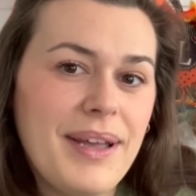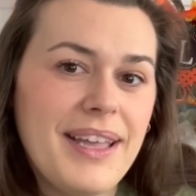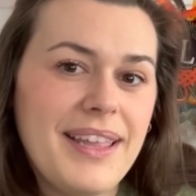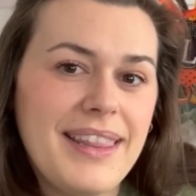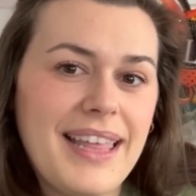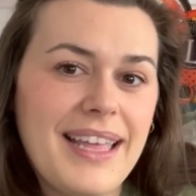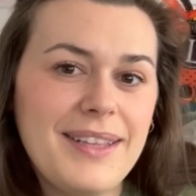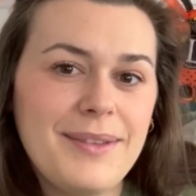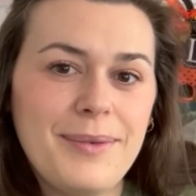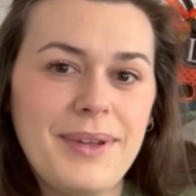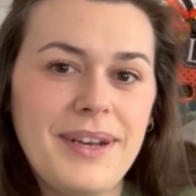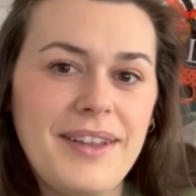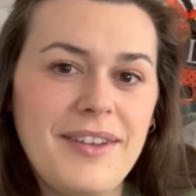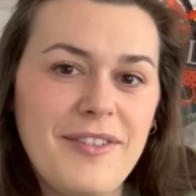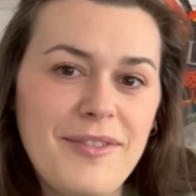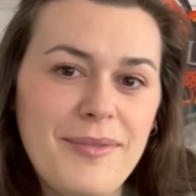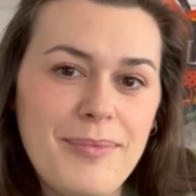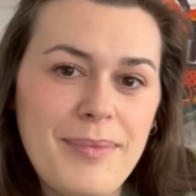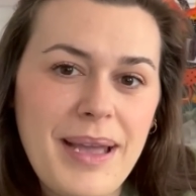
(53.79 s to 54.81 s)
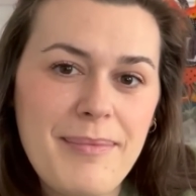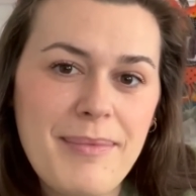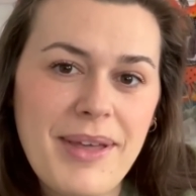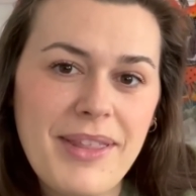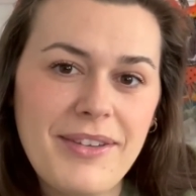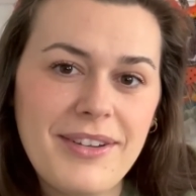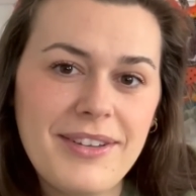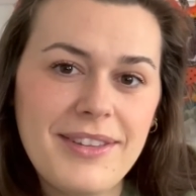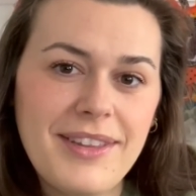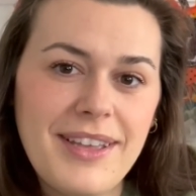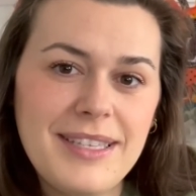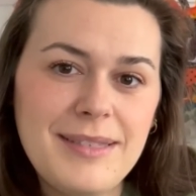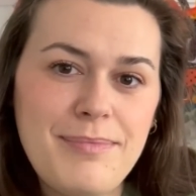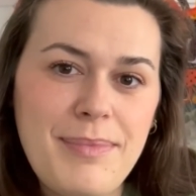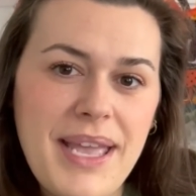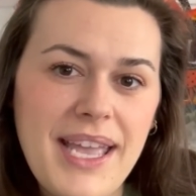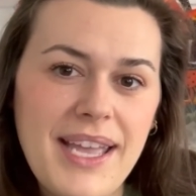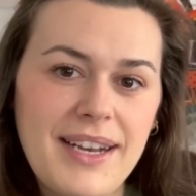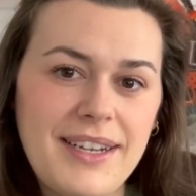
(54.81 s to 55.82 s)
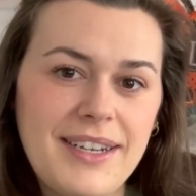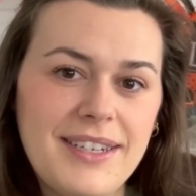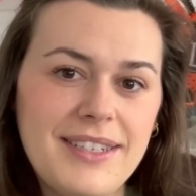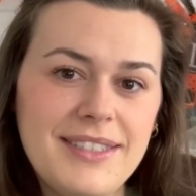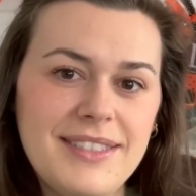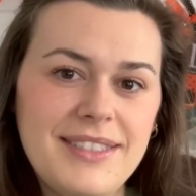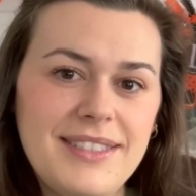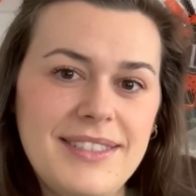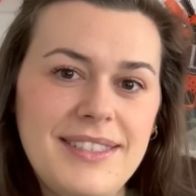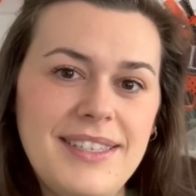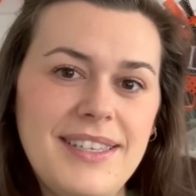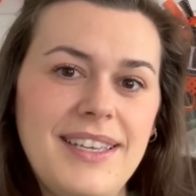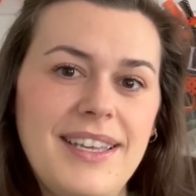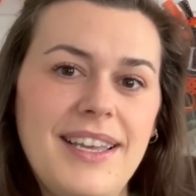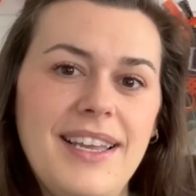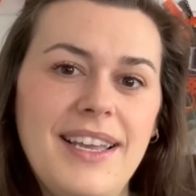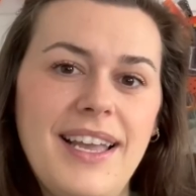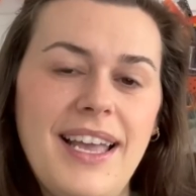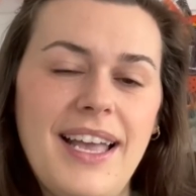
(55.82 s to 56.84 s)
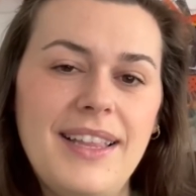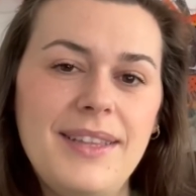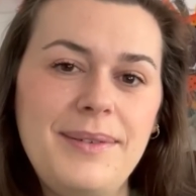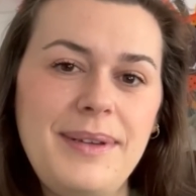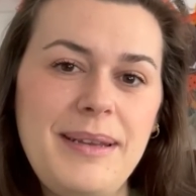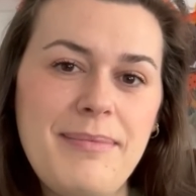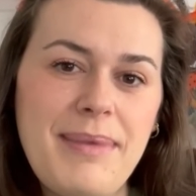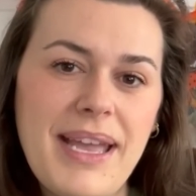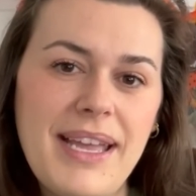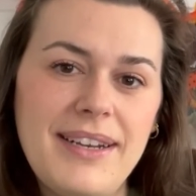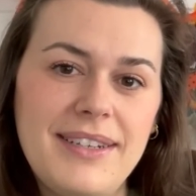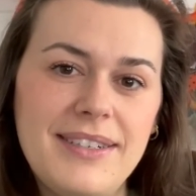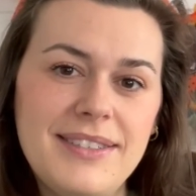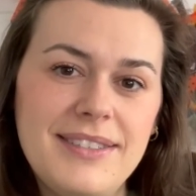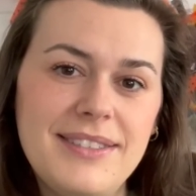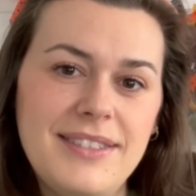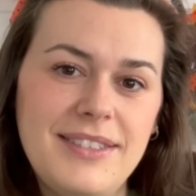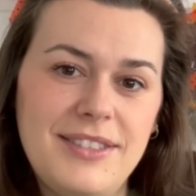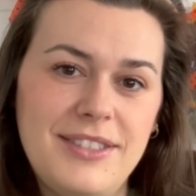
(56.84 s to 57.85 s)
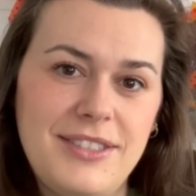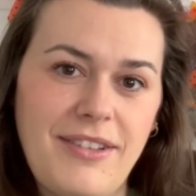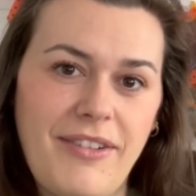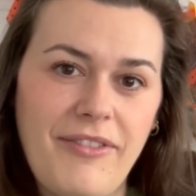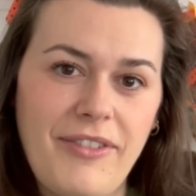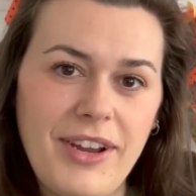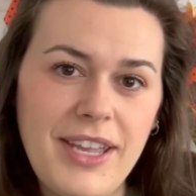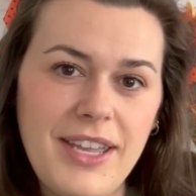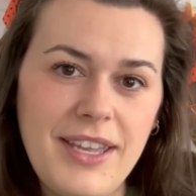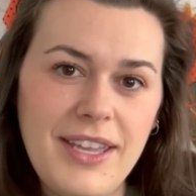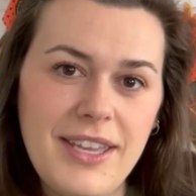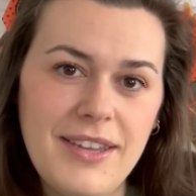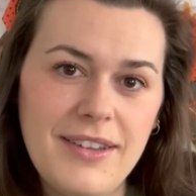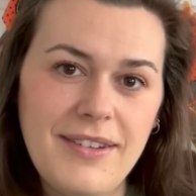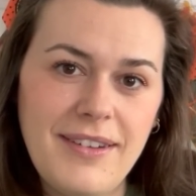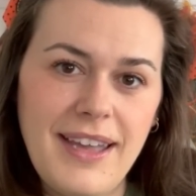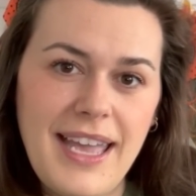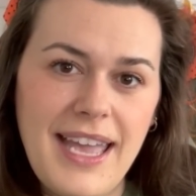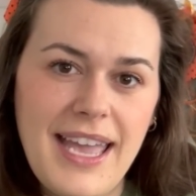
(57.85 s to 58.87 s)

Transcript: That's one of my mother-in-law's banners, Halloween banners. It's so freaking cute.